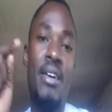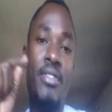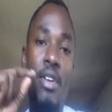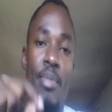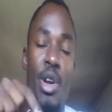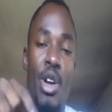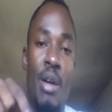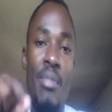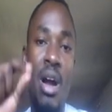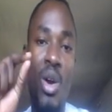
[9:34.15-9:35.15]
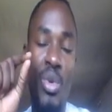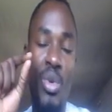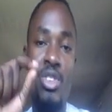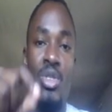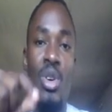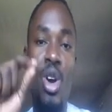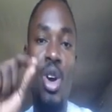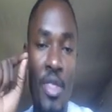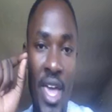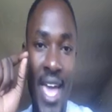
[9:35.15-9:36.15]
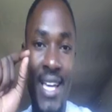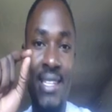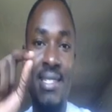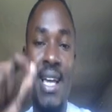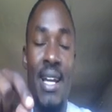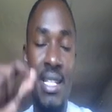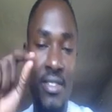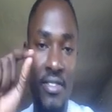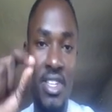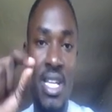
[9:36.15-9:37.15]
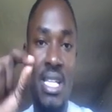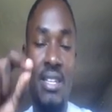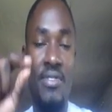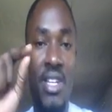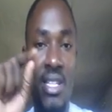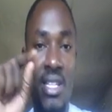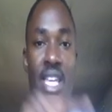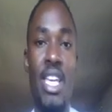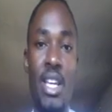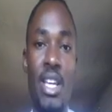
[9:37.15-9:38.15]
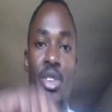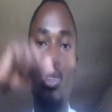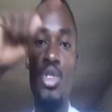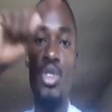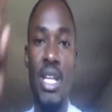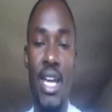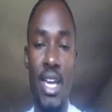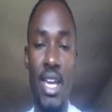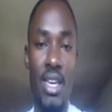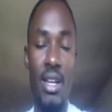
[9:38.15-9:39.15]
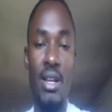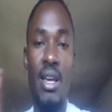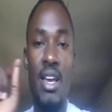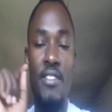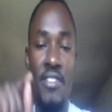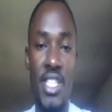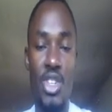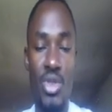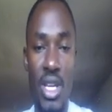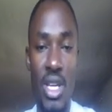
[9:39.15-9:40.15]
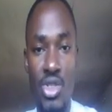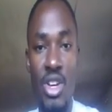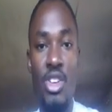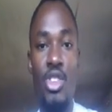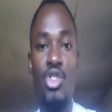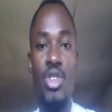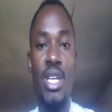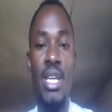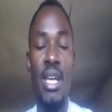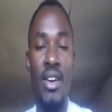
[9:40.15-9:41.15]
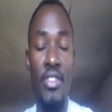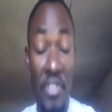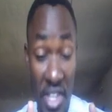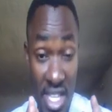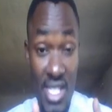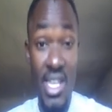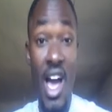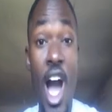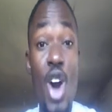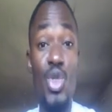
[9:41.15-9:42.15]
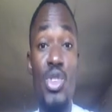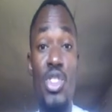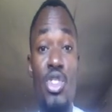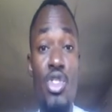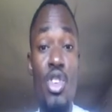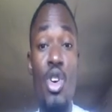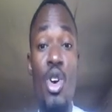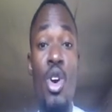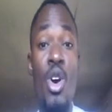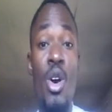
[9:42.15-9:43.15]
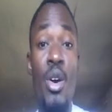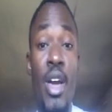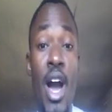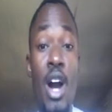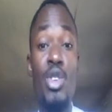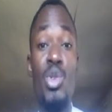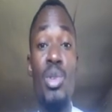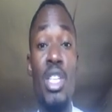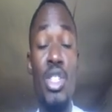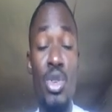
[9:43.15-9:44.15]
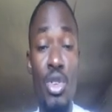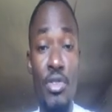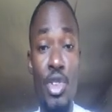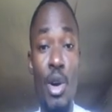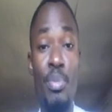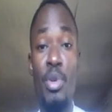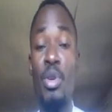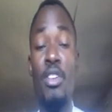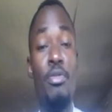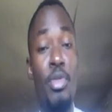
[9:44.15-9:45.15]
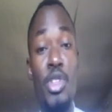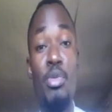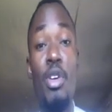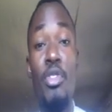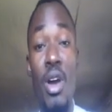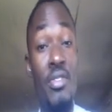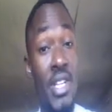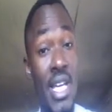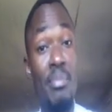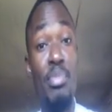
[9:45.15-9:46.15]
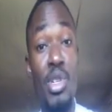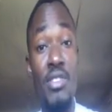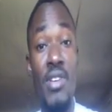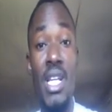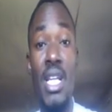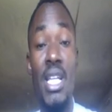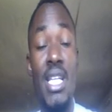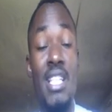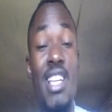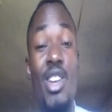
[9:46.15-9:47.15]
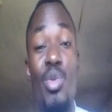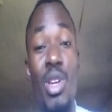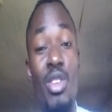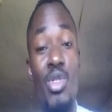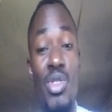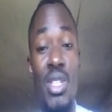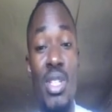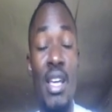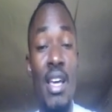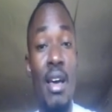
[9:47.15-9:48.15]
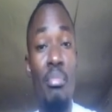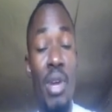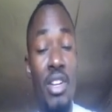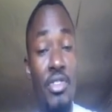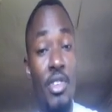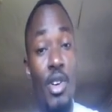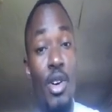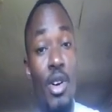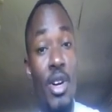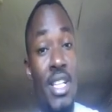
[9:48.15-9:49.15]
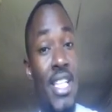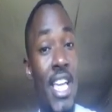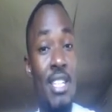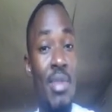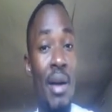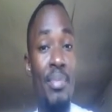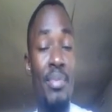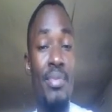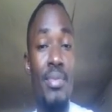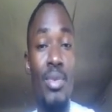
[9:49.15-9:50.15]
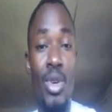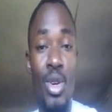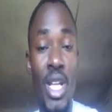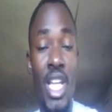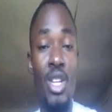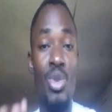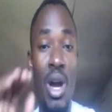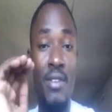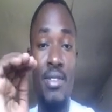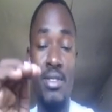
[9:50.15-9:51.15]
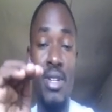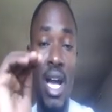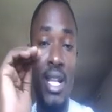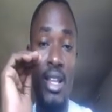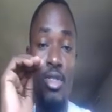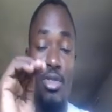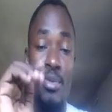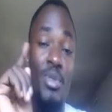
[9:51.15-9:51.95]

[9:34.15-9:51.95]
For a panorama, we draw the exact features. If it is a hill, you draw it like a hill. If it's a tree, draw your tree. If it is a house, draw a house with its rooftop. If possible, if you have the time, put ventilators and windows. But for a sketch map, you only need to have a look at the rooftops.